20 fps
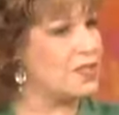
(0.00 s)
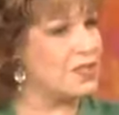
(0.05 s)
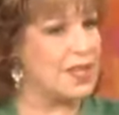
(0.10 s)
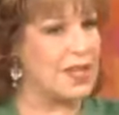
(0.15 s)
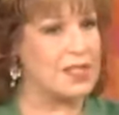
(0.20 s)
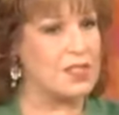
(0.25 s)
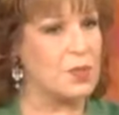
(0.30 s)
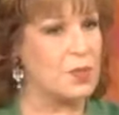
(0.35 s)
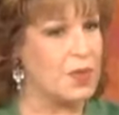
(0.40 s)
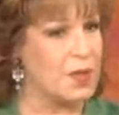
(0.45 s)

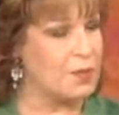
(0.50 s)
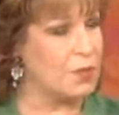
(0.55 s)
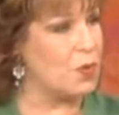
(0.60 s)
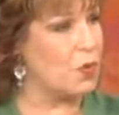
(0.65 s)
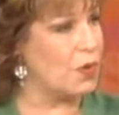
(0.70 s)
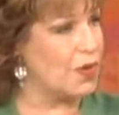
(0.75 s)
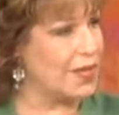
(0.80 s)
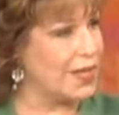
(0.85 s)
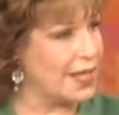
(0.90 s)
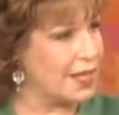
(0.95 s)
ask people who
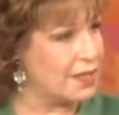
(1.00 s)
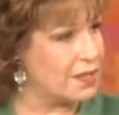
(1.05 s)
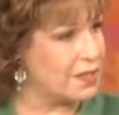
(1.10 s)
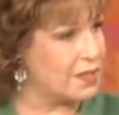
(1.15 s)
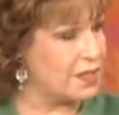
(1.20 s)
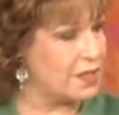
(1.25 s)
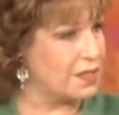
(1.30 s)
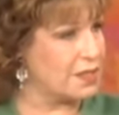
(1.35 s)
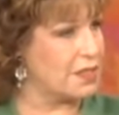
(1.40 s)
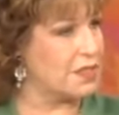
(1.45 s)
are against
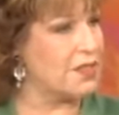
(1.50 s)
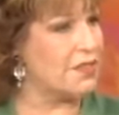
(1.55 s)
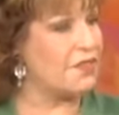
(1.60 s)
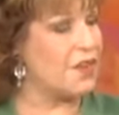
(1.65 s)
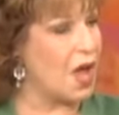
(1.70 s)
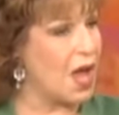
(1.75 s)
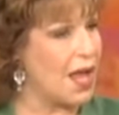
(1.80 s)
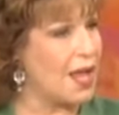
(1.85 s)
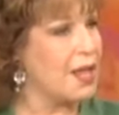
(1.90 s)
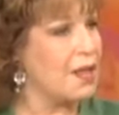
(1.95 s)
this is: if
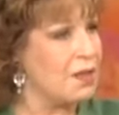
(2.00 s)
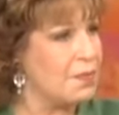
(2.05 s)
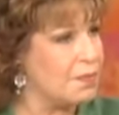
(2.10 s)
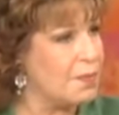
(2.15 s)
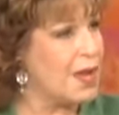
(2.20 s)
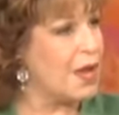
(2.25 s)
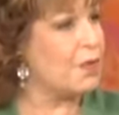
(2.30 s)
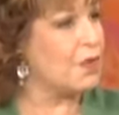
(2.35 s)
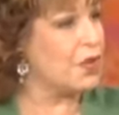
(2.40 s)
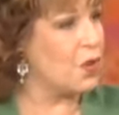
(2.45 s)
I marry a